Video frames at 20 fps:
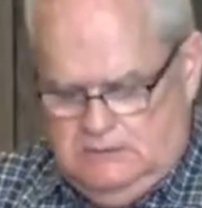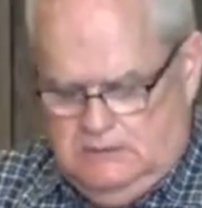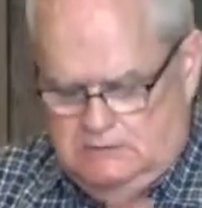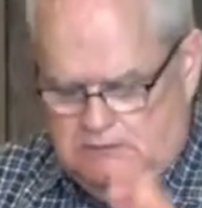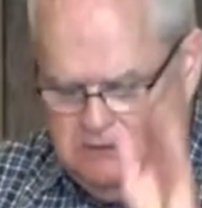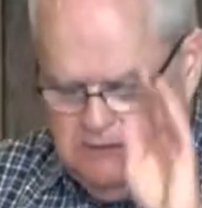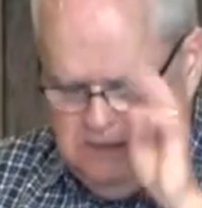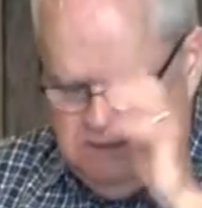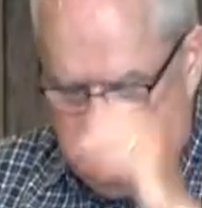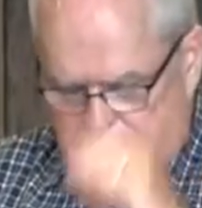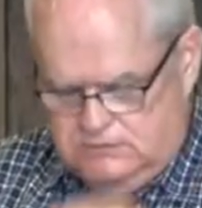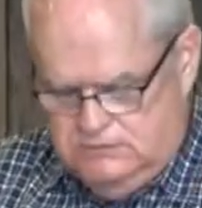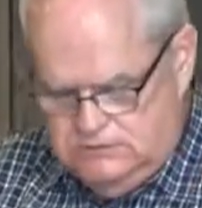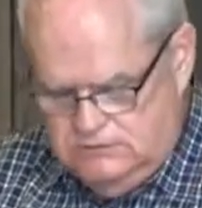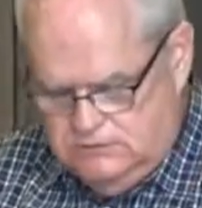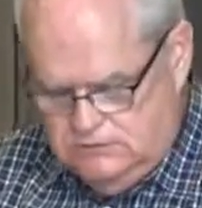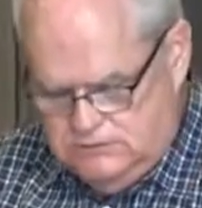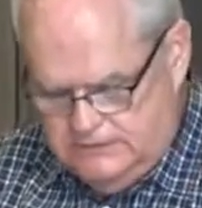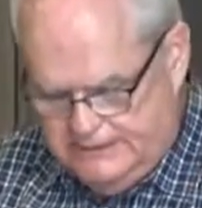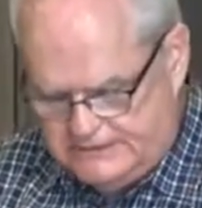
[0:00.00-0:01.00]
Well,
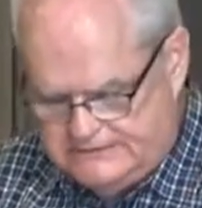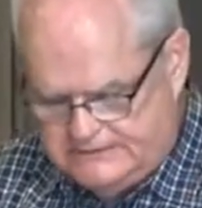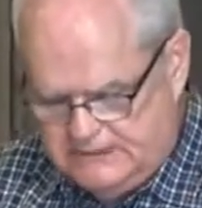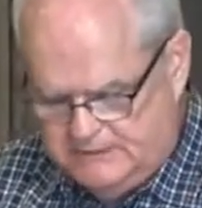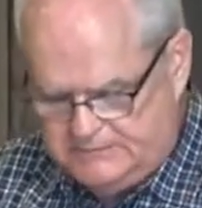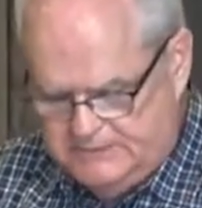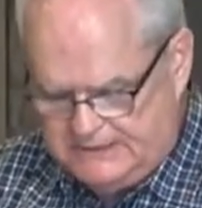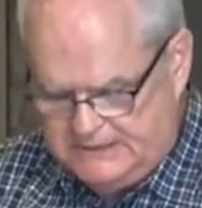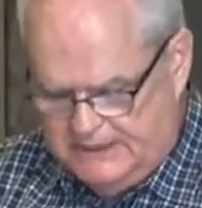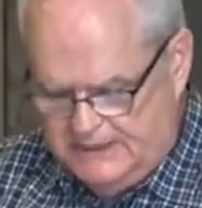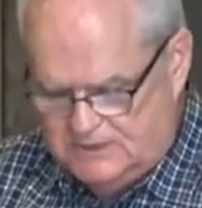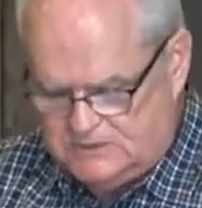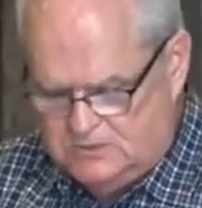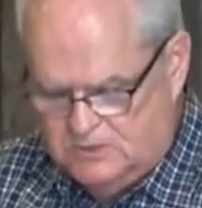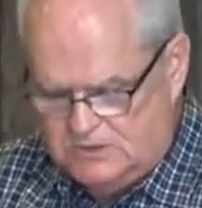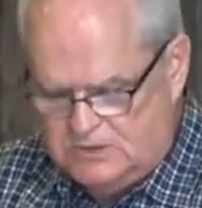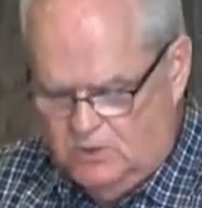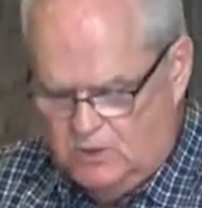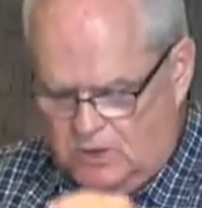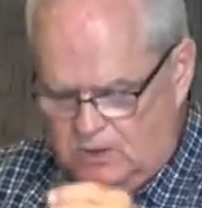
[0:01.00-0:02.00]
that's something else.
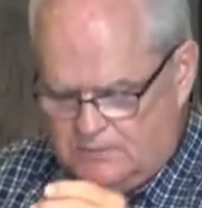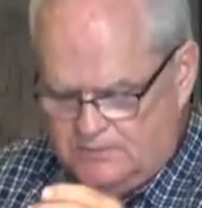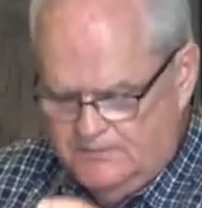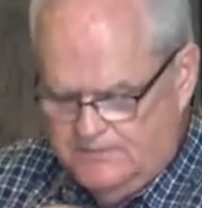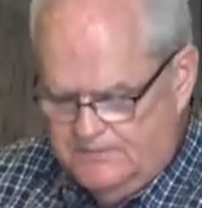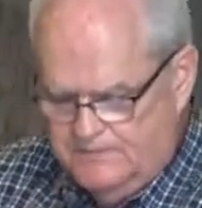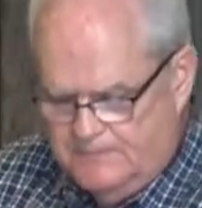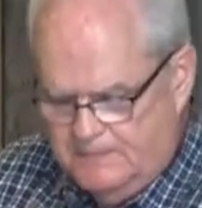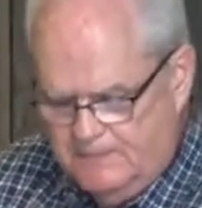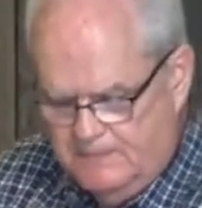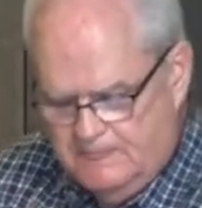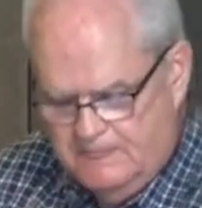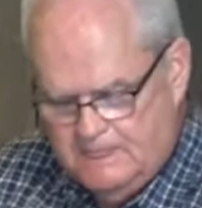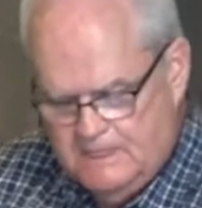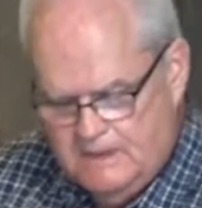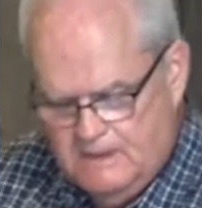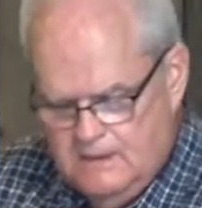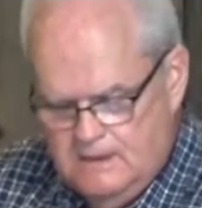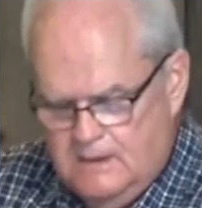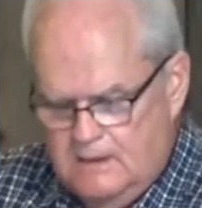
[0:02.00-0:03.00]
We'll go on.
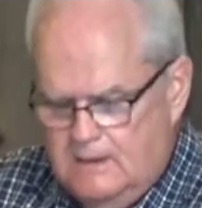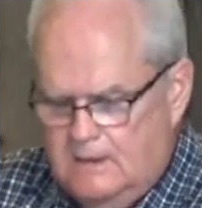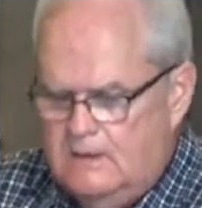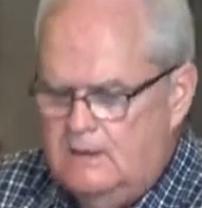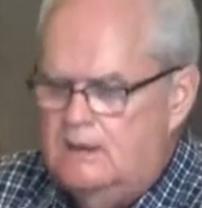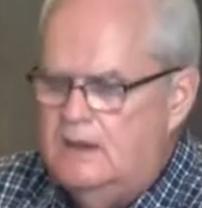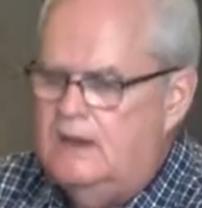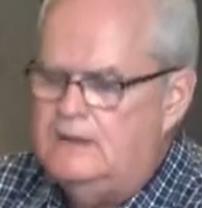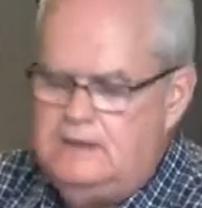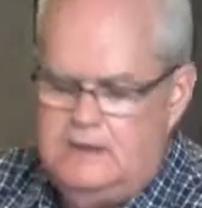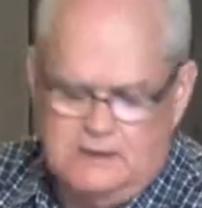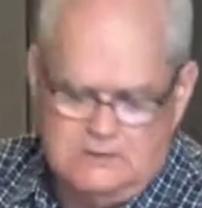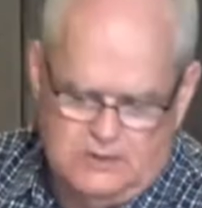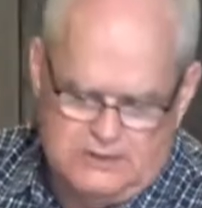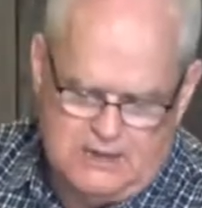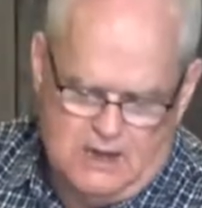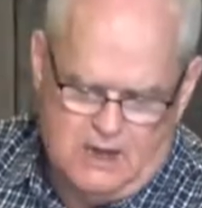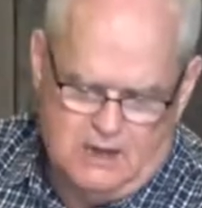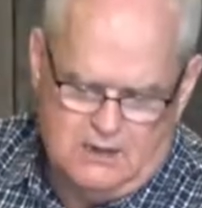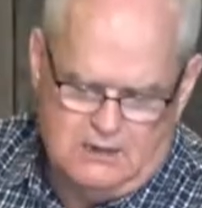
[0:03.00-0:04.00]
And here
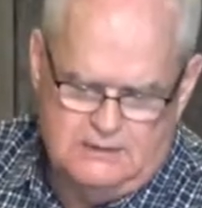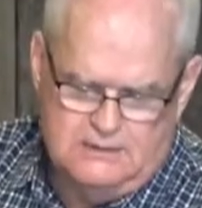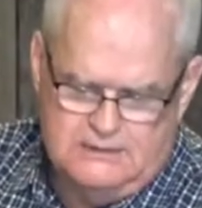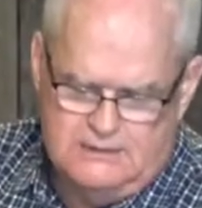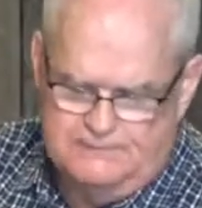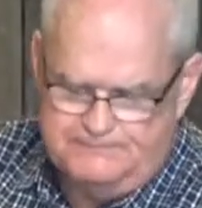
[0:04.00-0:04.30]
we are.